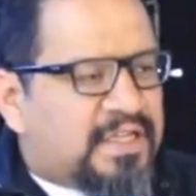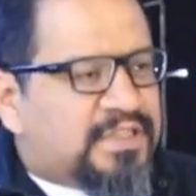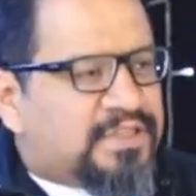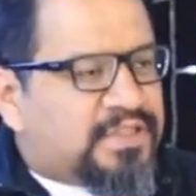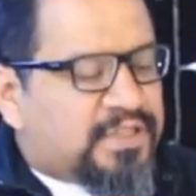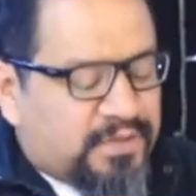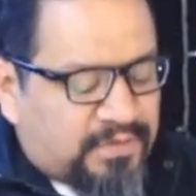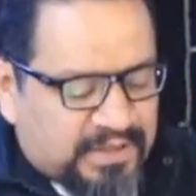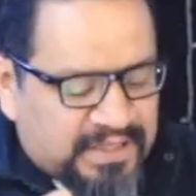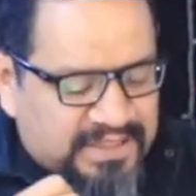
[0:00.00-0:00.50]

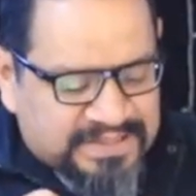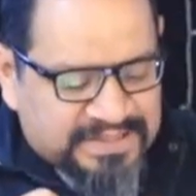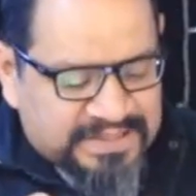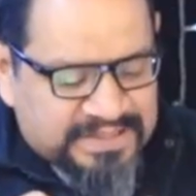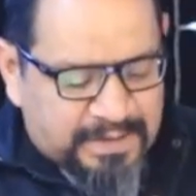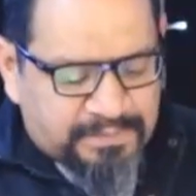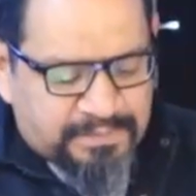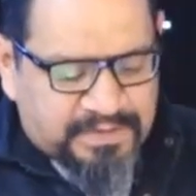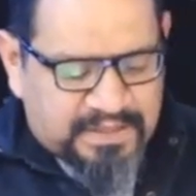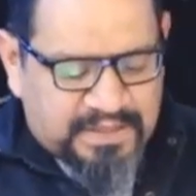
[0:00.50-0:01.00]
to
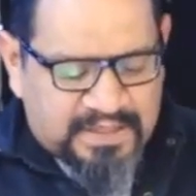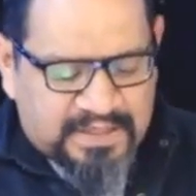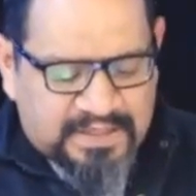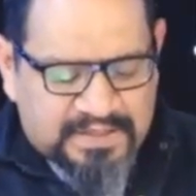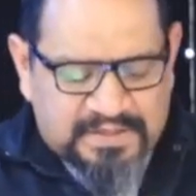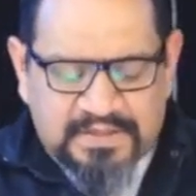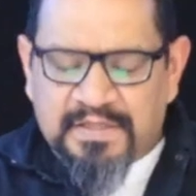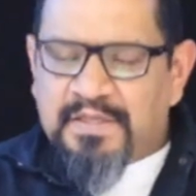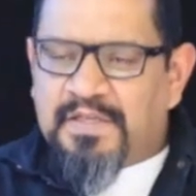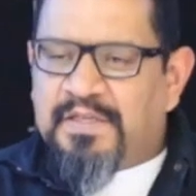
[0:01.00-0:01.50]
accept it
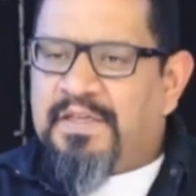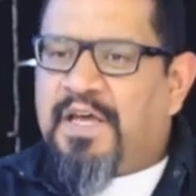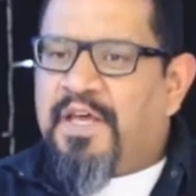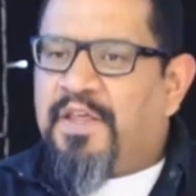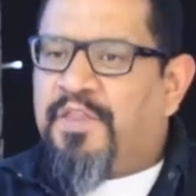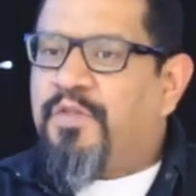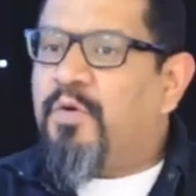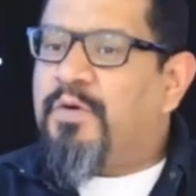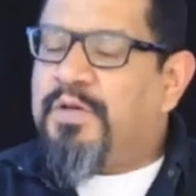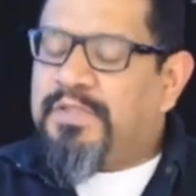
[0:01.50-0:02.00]
as
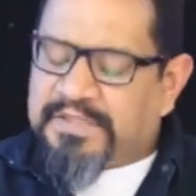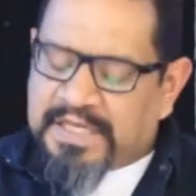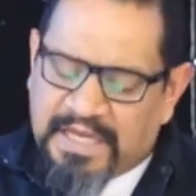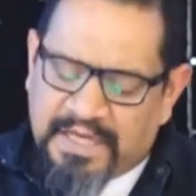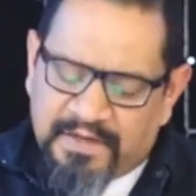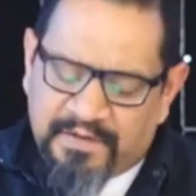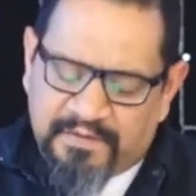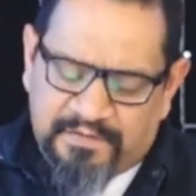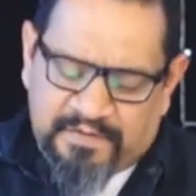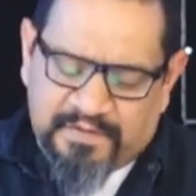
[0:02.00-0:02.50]

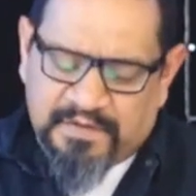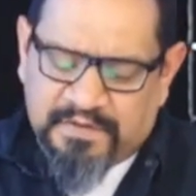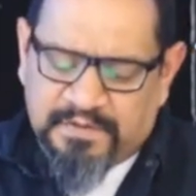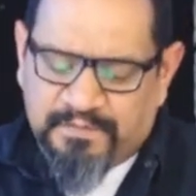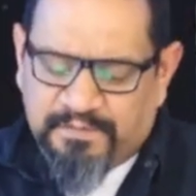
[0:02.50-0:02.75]
authoritative.